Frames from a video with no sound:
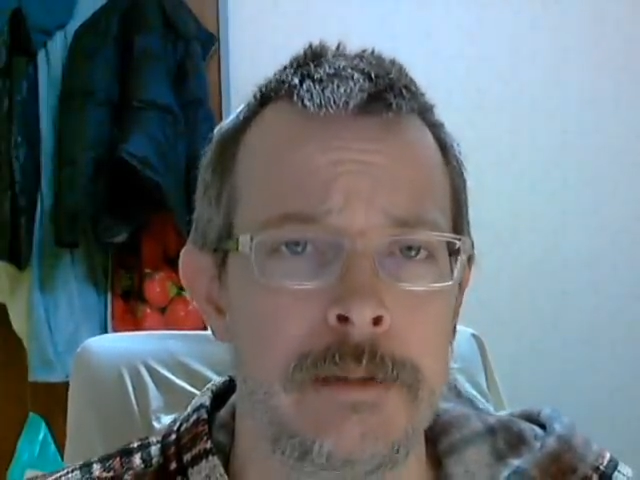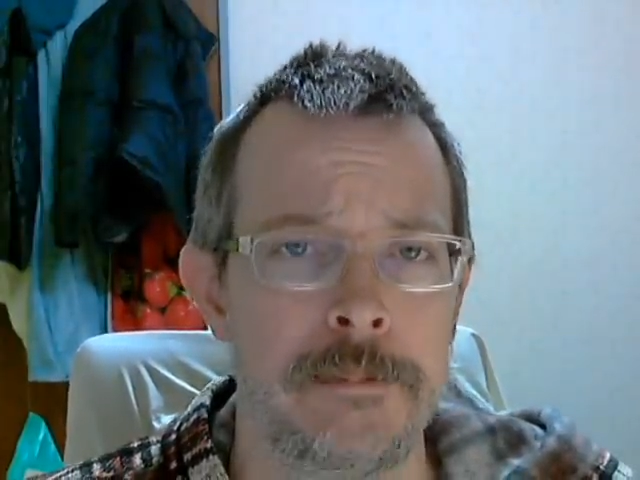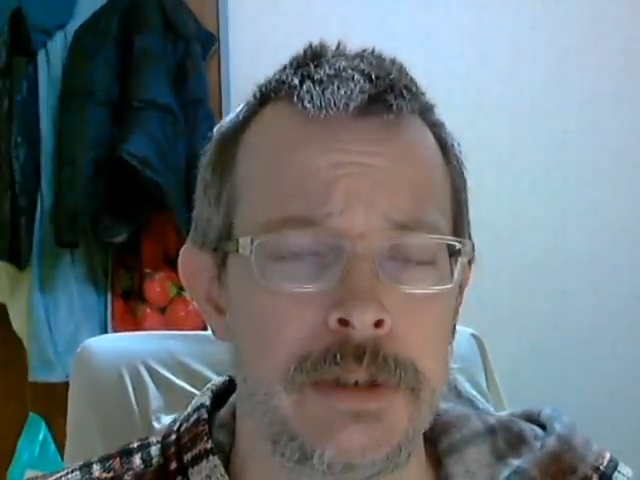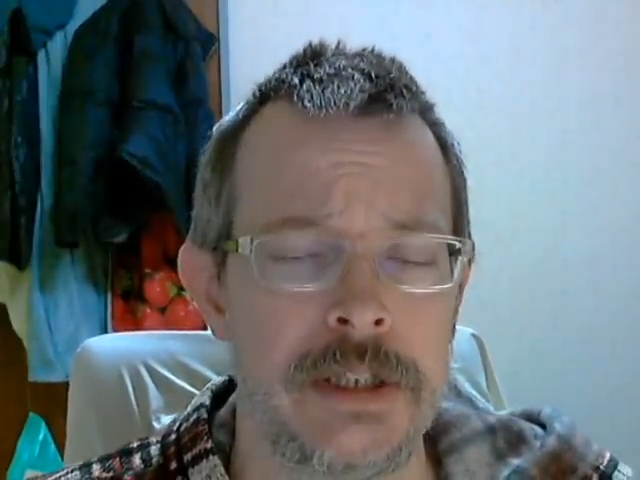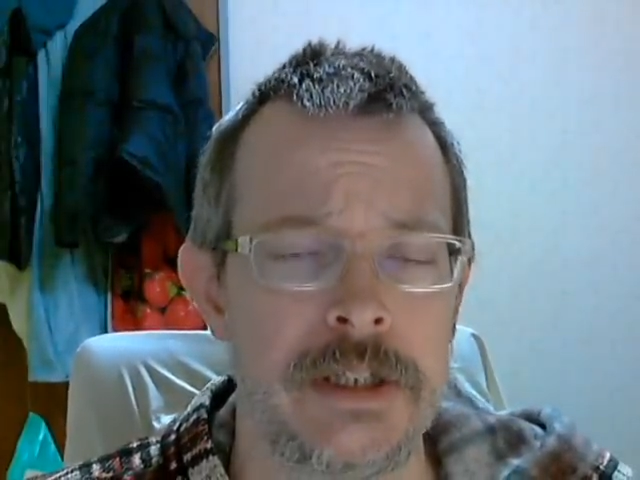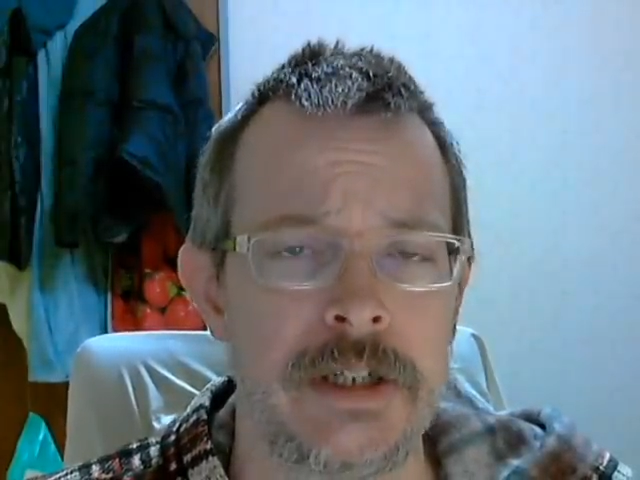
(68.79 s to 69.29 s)

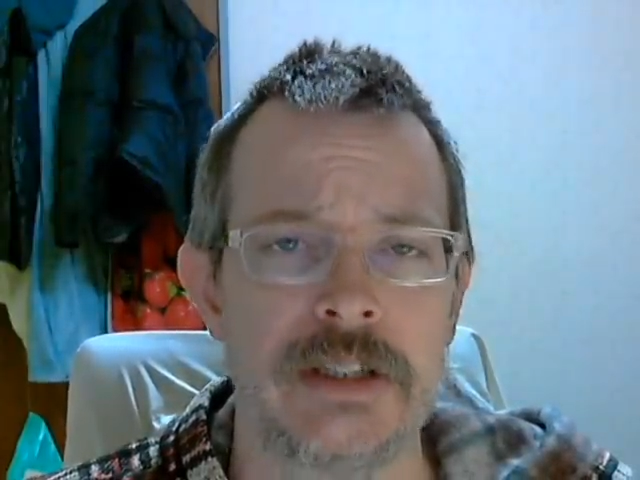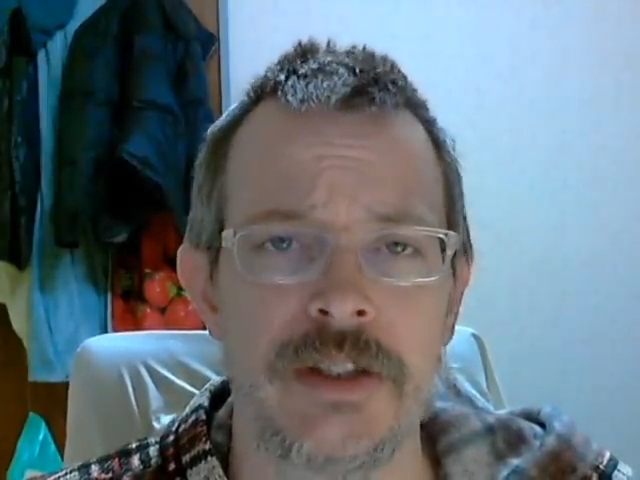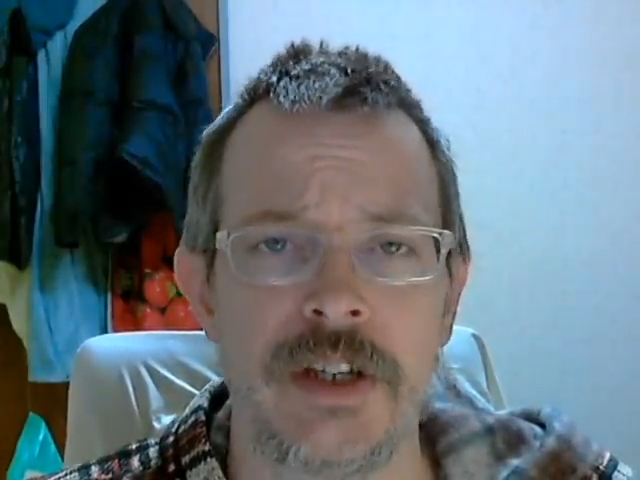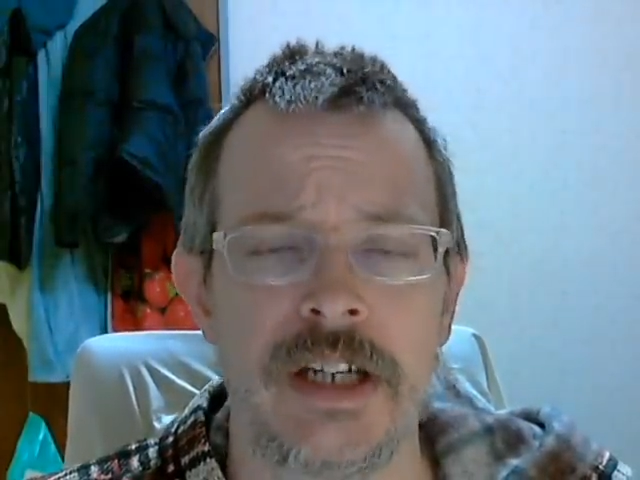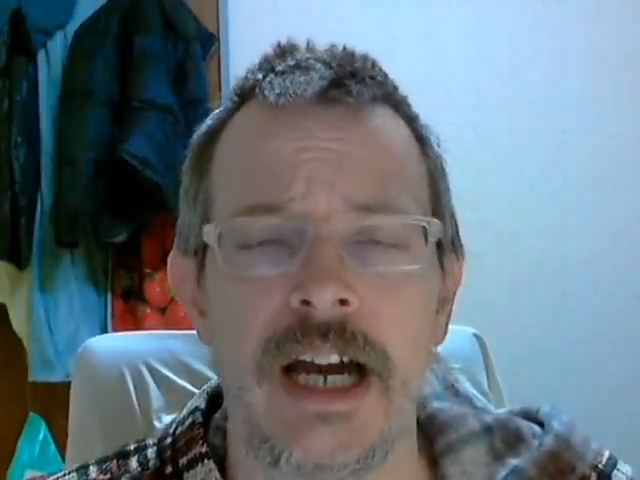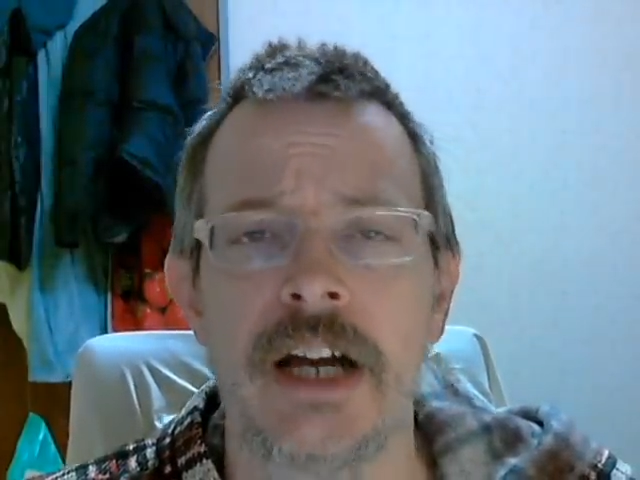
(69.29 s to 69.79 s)
Because
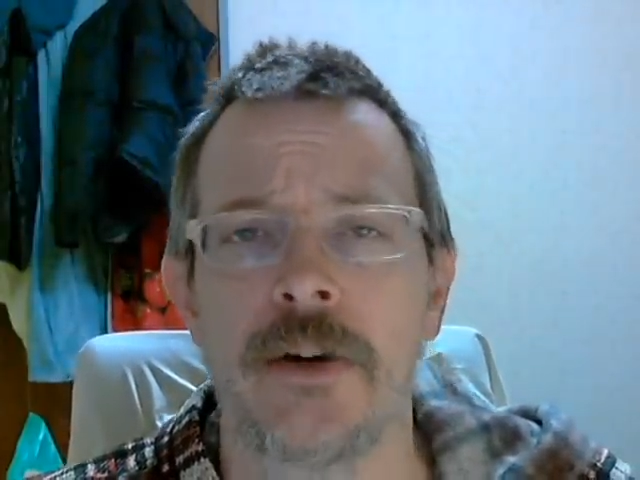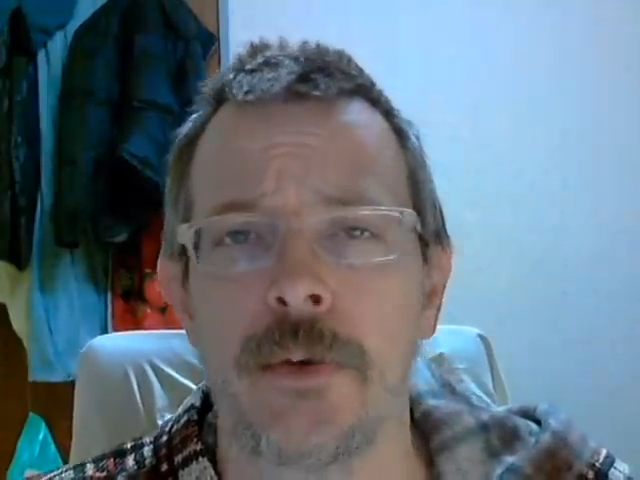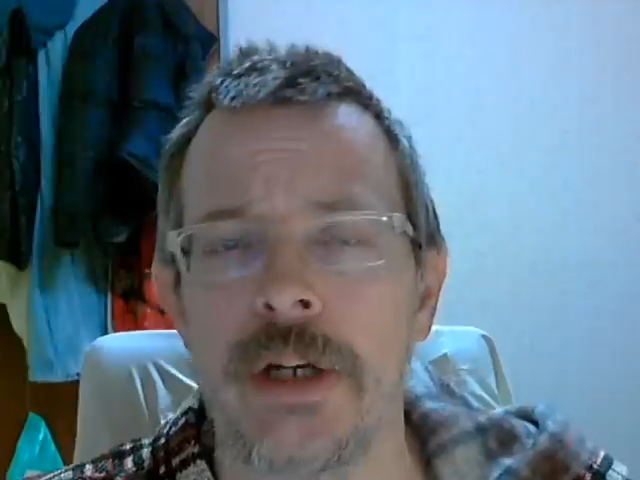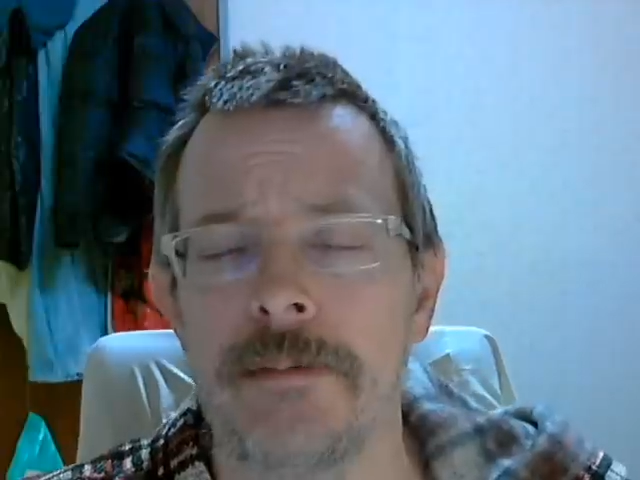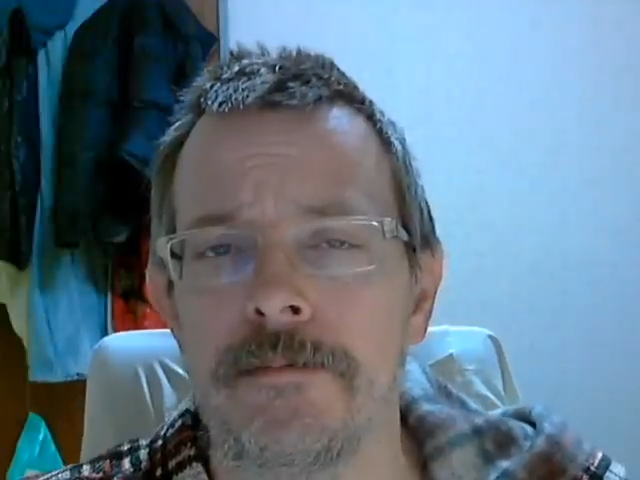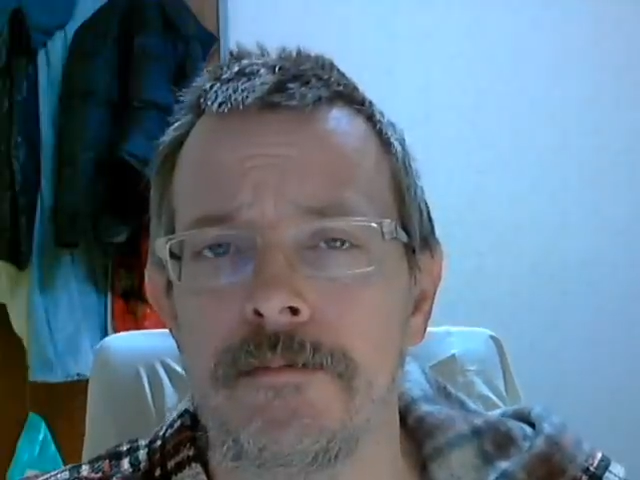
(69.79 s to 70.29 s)
of the
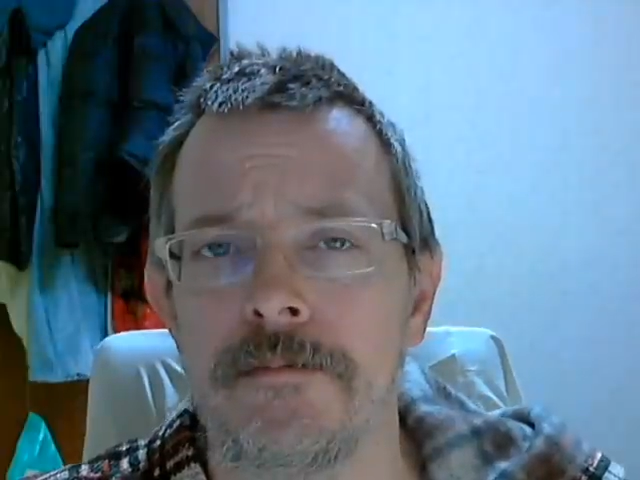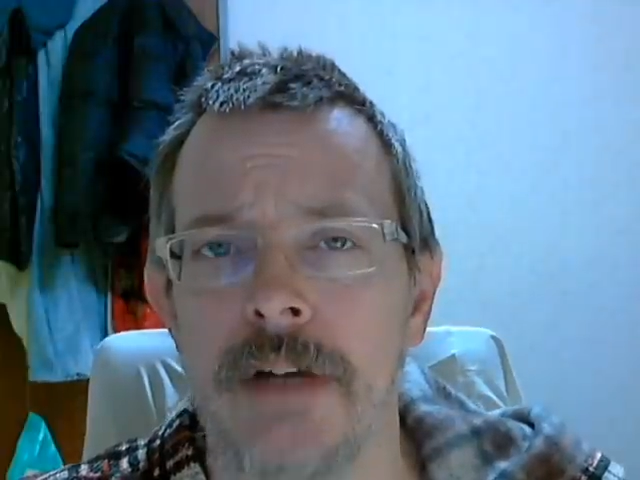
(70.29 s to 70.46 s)
concrete,